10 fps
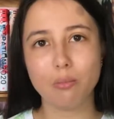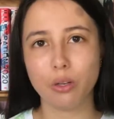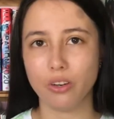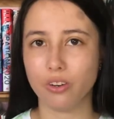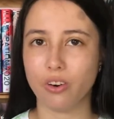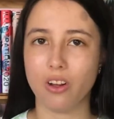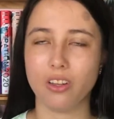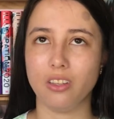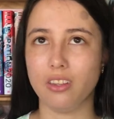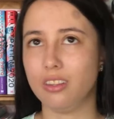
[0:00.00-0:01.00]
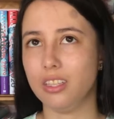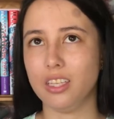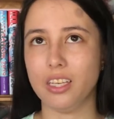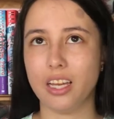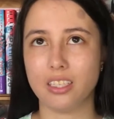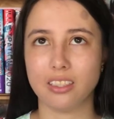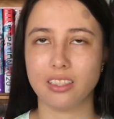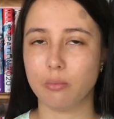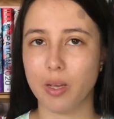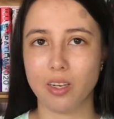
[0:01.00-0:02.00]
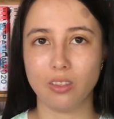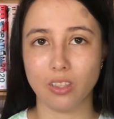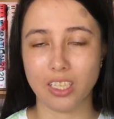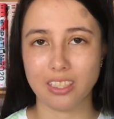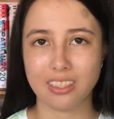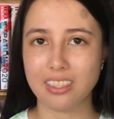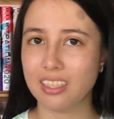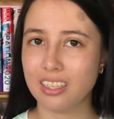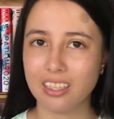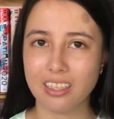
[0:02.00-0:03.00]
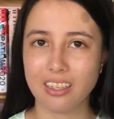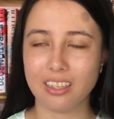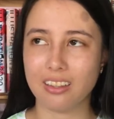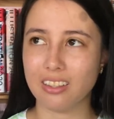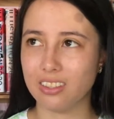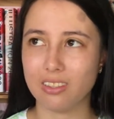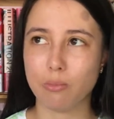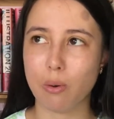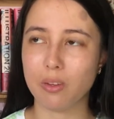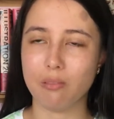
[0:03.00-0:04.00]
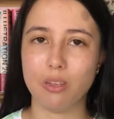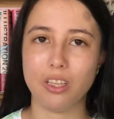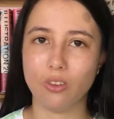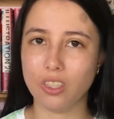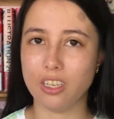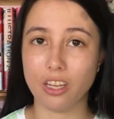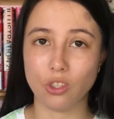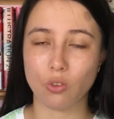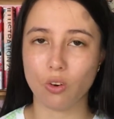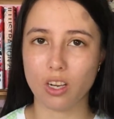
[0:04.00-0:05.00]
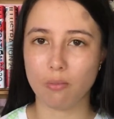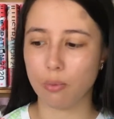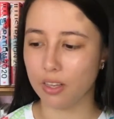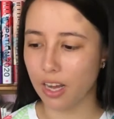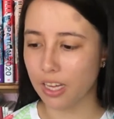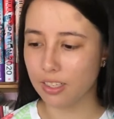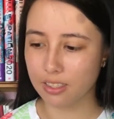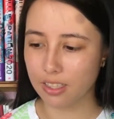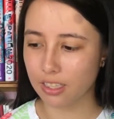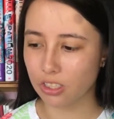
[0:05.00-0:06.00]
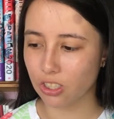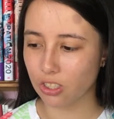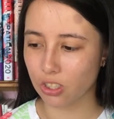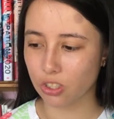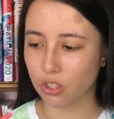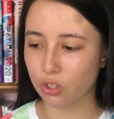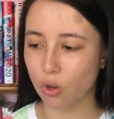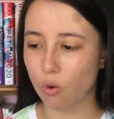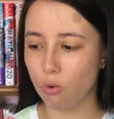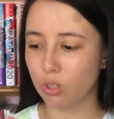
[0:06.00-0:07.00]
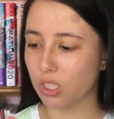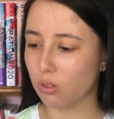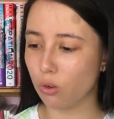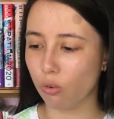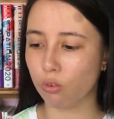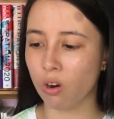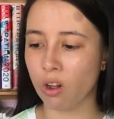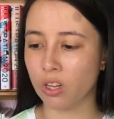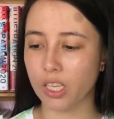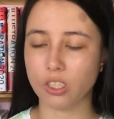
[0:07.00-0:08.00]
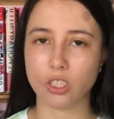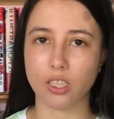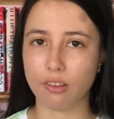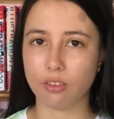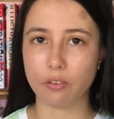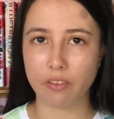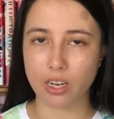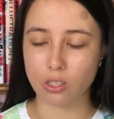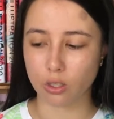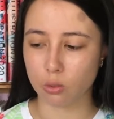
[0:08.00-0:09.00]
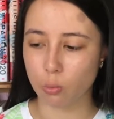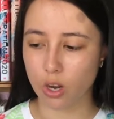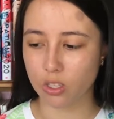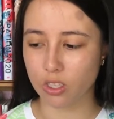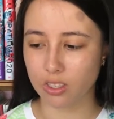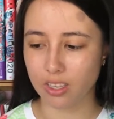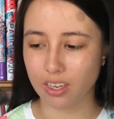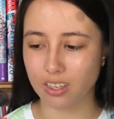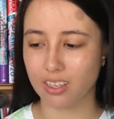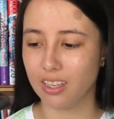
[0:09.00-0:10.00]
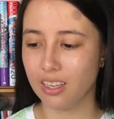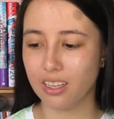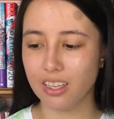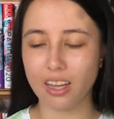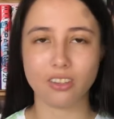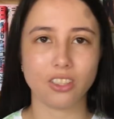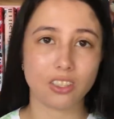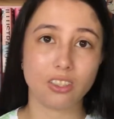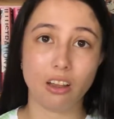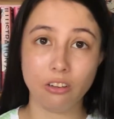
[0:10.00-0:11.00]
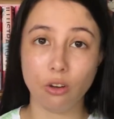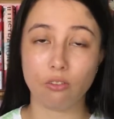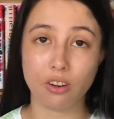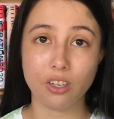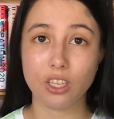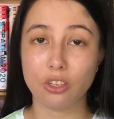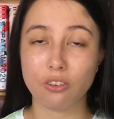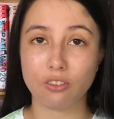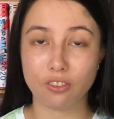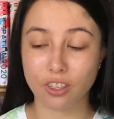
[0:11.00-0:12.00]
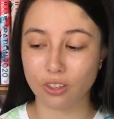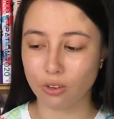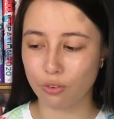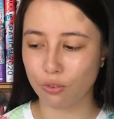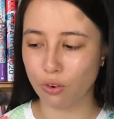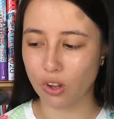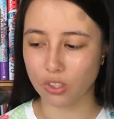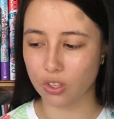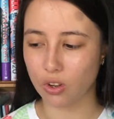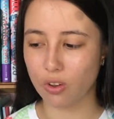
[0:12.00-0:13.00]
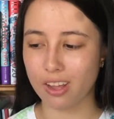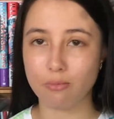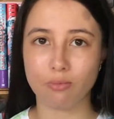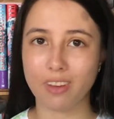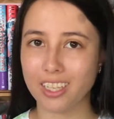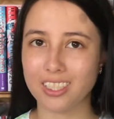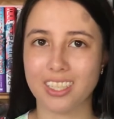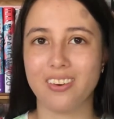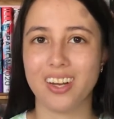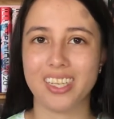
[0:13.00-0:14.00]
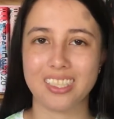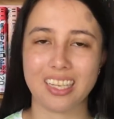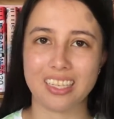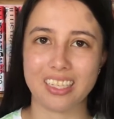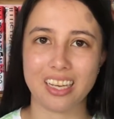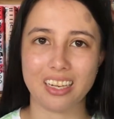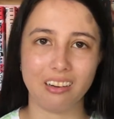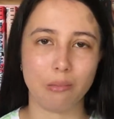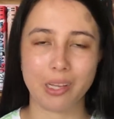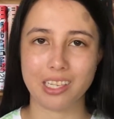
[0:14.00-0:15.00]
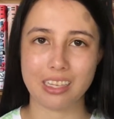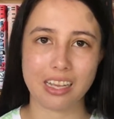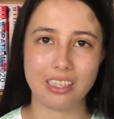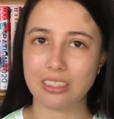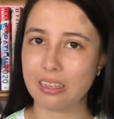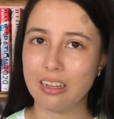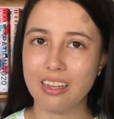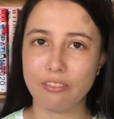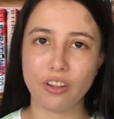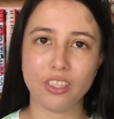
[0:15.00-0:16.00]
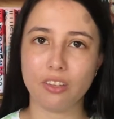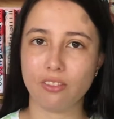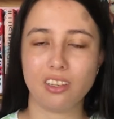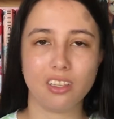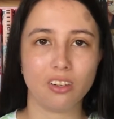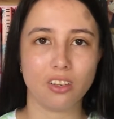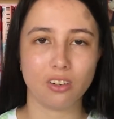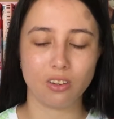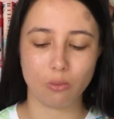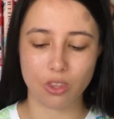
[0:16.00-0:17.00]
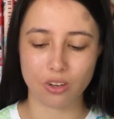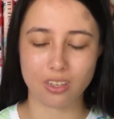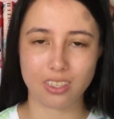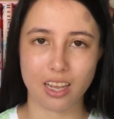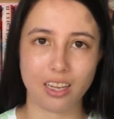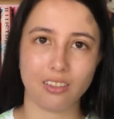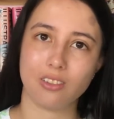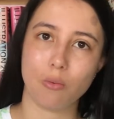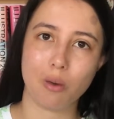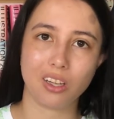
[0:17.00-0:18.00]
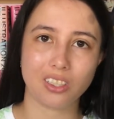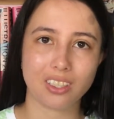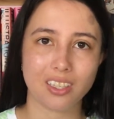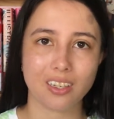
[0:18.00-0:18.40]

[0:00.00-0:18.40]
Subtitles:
put her on the anticipated list. This is probably gonna be the only Nendoroid, but I just think she's just so cute overall. I just love her facial expressions, and yeah, just, I don't know, very cute figure overall. So I'm actually quite excited to get her because I just fell in love with her design so much.